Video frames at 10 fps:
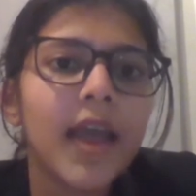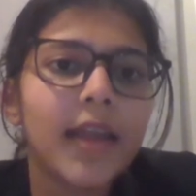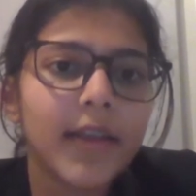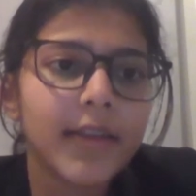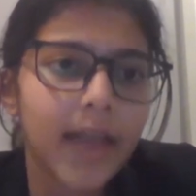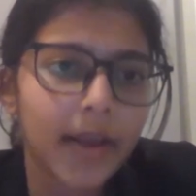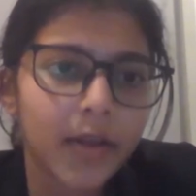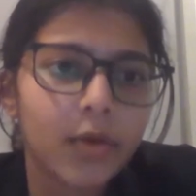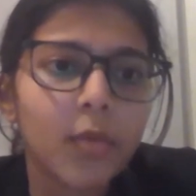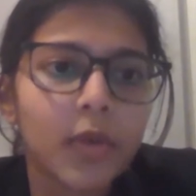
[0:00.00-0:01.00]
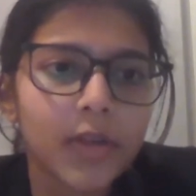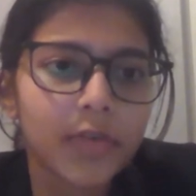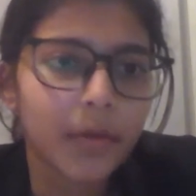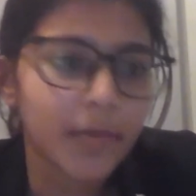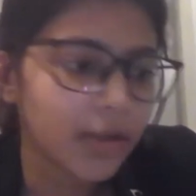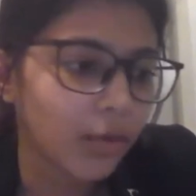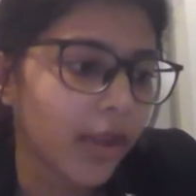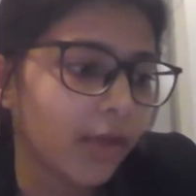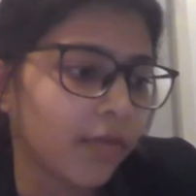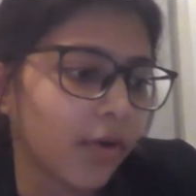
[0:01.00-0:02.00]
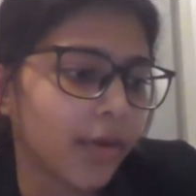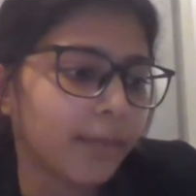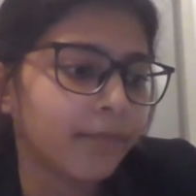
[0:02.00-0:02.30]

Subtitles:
and they exactly know what the firm is looking for.